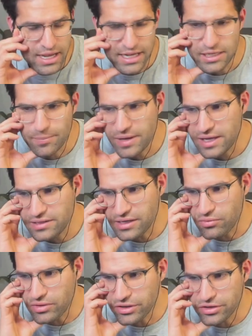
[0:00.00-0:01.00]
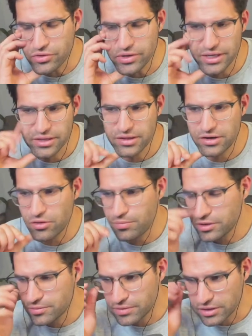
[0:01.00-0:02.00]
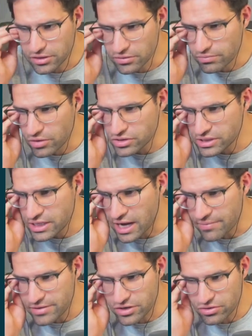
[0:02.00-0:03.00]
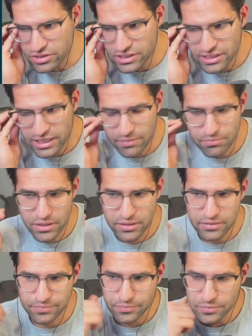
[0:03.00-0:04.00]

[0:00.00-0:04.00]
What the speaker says: It depends on what you're doing in the notebook, but most of the time you don't see it